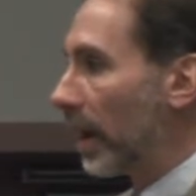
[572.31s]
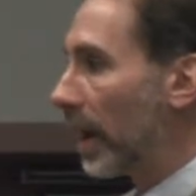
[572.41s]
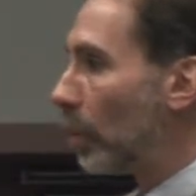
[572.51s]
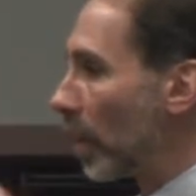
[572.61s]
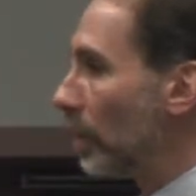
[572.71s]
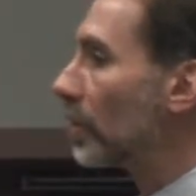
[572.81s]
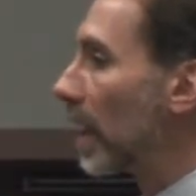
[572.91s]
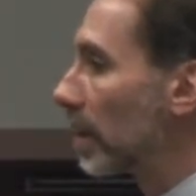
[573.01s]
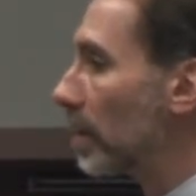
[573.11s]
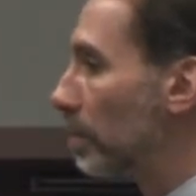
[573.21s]
and what your
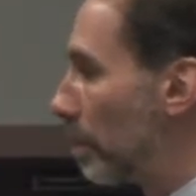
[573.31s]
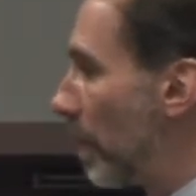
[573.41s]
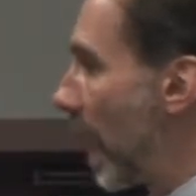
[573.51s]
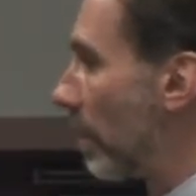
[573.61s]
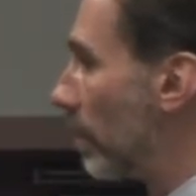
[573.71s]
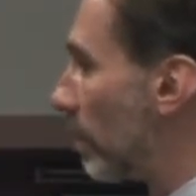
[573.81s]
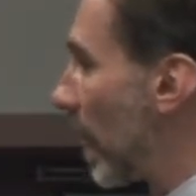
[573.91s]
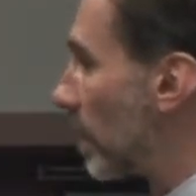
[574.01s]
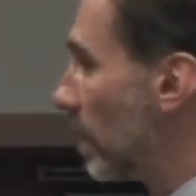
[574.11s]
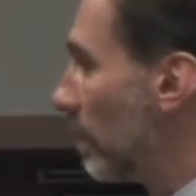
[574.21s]
daily pattern of
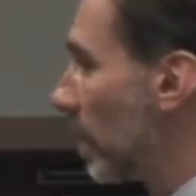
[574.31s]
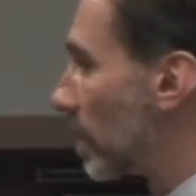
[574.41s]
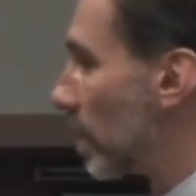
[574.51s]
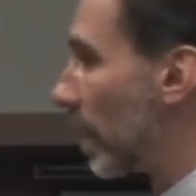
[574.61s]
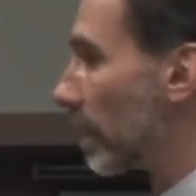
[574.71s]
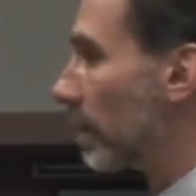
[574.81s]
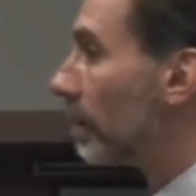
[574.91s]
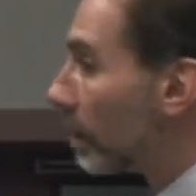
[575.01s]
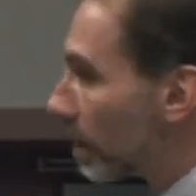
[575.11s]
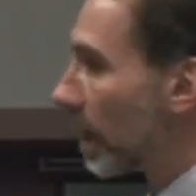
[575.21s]
activity is like,
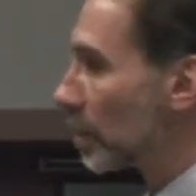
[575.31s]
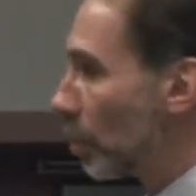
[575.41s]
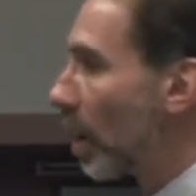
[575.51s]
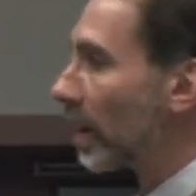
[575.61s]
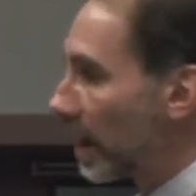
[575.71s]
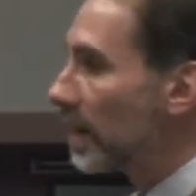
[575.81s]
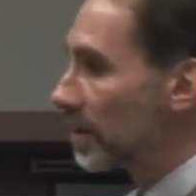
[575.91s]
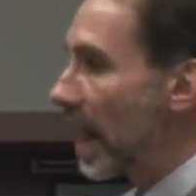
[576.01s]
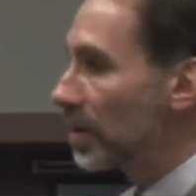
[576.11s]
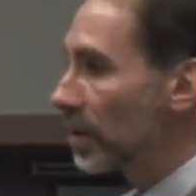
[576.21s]
guess what?
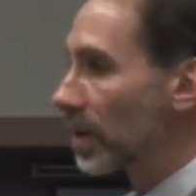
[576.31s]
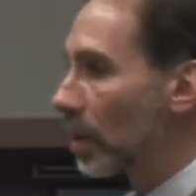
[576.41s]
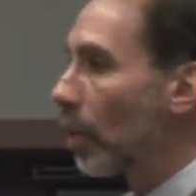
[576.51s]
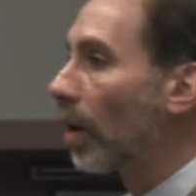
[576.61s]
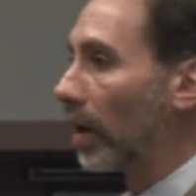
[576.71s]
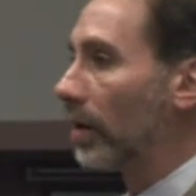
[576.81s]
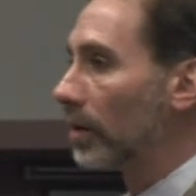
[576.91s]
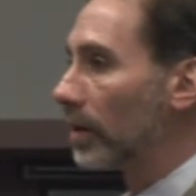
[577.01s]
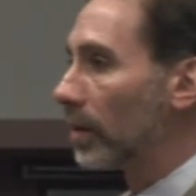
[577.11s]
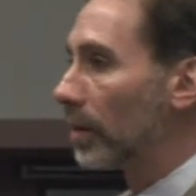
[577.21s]
It's actually going to work,
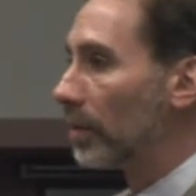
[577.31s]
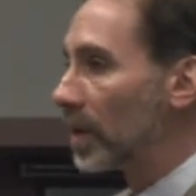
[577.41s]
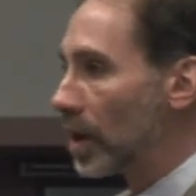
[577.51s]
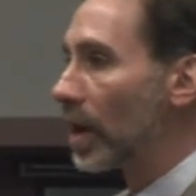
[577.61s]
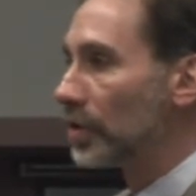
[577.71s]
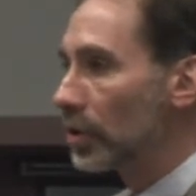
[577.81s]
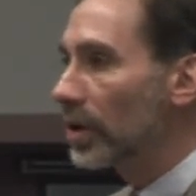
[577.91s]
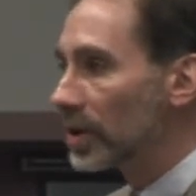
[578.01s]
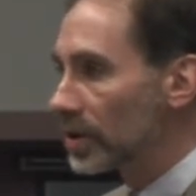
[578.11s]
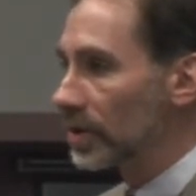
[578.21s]
because you're
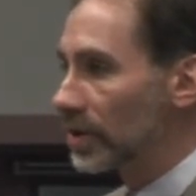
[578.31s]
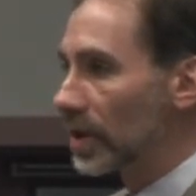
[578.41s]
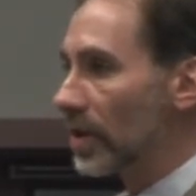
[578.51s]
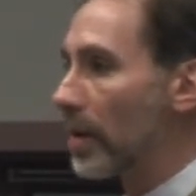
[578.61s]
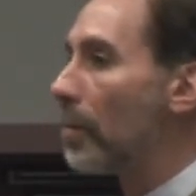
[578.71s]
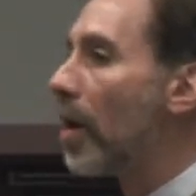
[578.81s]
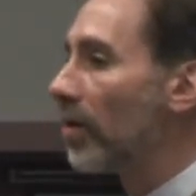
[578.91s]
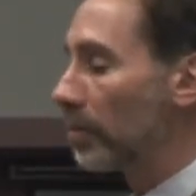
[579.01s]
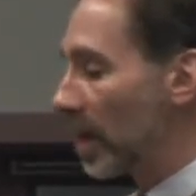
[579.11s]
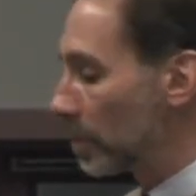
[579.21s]
going to stick to that
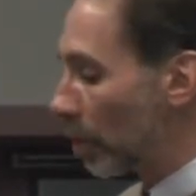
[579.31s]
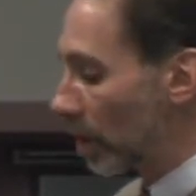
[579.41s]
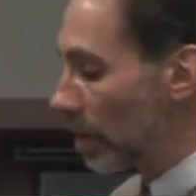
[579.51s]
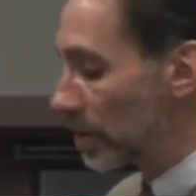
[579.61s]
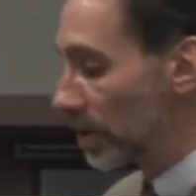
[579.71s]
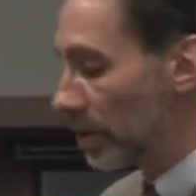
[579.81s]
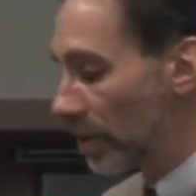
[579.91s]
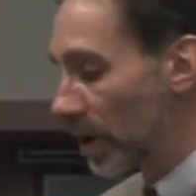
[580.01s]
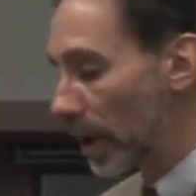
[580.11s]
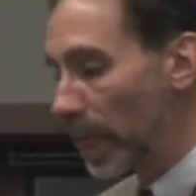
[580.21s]
much more closely than you
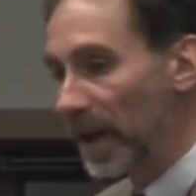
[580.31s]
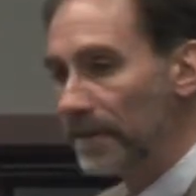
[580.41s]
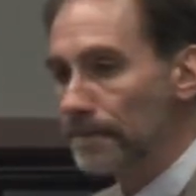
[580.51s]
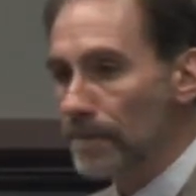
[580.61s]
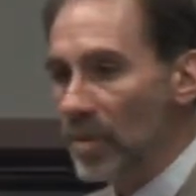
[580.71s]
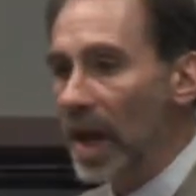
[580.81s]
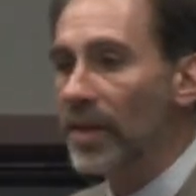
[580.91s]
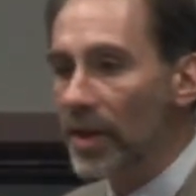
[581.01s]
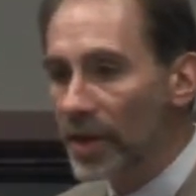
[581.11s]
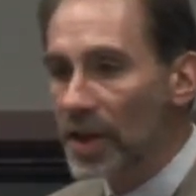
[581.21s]
think.
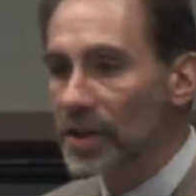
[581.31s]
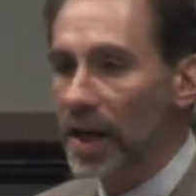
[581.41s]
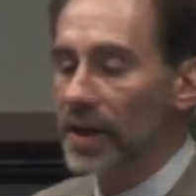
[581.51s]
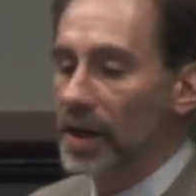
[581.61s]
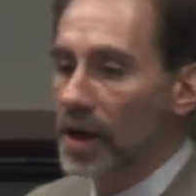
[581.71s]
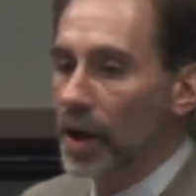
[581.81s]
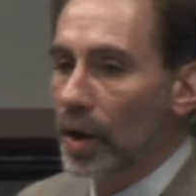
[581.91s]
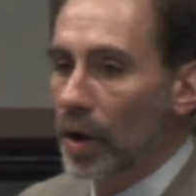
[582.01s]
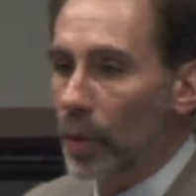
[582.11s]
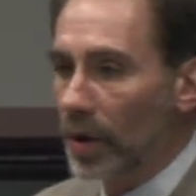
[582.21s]
And then things like
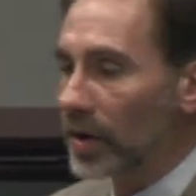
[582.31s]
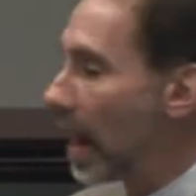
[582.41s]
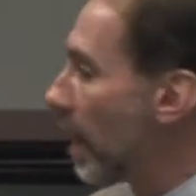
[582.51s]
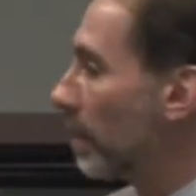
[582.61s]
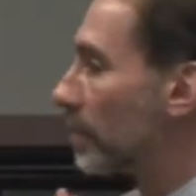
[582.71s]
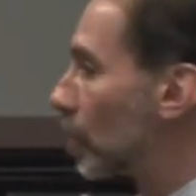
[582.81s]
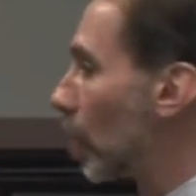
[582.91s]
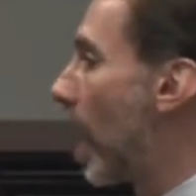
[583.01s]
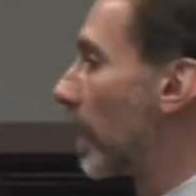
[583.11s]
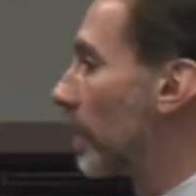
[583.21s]
working, I am
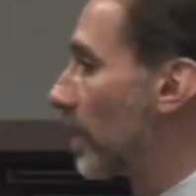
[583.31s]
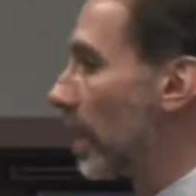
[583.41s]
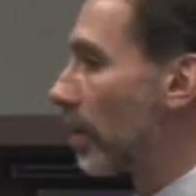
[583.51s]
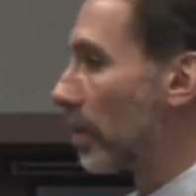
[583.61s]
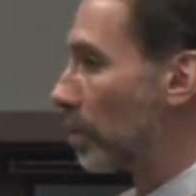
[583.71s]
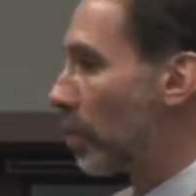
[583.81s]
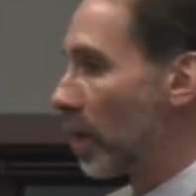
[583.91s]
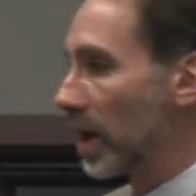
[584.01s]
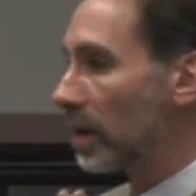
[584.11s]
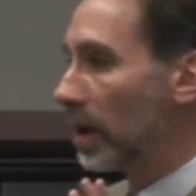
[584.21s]
shocked that they are
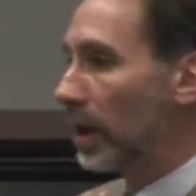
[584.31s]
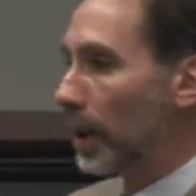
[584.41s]
putting